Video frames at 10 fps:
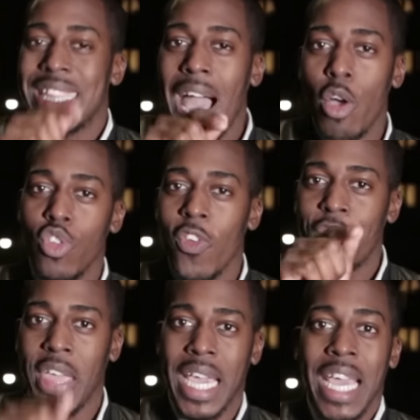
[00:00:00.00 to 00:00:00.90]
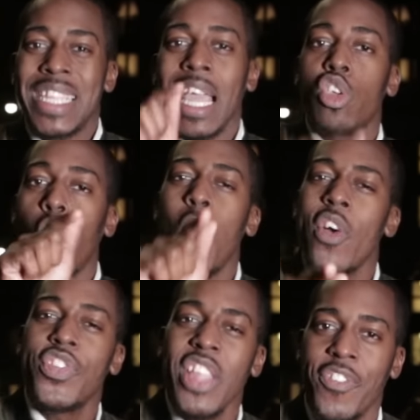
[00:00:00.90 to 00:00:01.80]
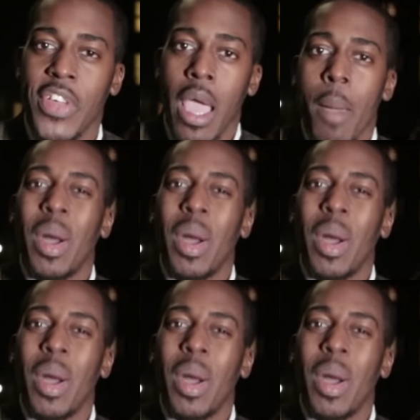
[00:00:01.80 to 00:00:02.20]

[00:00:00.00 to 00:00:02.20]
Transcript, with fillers: Now you think that you're worth nothing.